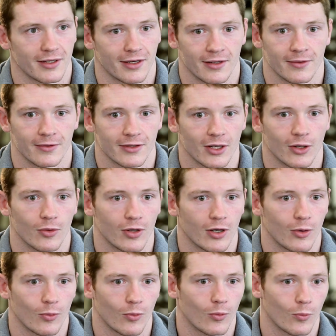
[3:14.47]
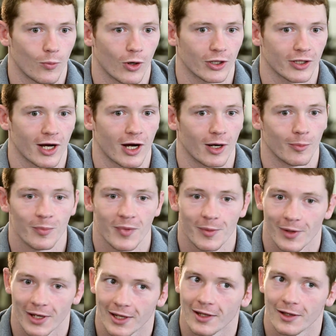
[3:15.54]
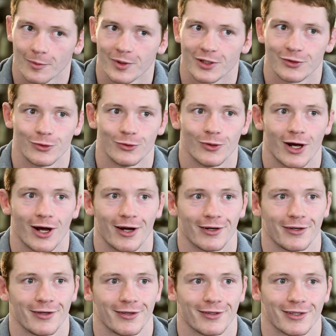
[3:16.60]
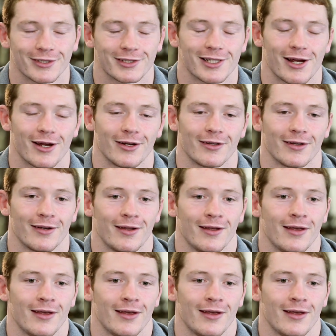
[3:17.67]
and I worked hard, maybe a little bit too hard to start.